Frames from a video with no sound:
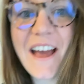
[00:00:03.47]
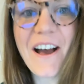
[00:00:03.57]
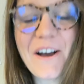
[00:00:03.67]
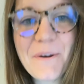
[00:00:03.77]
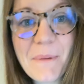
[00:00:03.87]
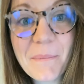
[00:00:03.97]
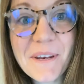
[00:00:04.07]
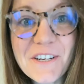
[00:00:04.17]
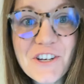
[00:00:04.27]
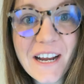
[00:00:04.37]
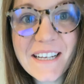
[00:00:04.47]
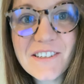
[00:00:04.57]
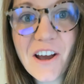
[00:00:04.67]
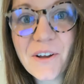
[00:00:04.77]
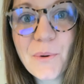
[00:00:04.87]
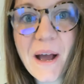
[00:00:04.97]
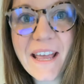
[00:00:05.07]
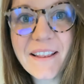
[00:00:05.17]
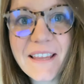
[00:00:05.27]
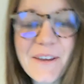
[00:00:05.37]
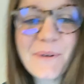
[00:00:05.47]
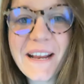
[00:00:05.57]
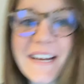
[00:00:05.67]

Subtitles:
I'm gonna try and talk quietly right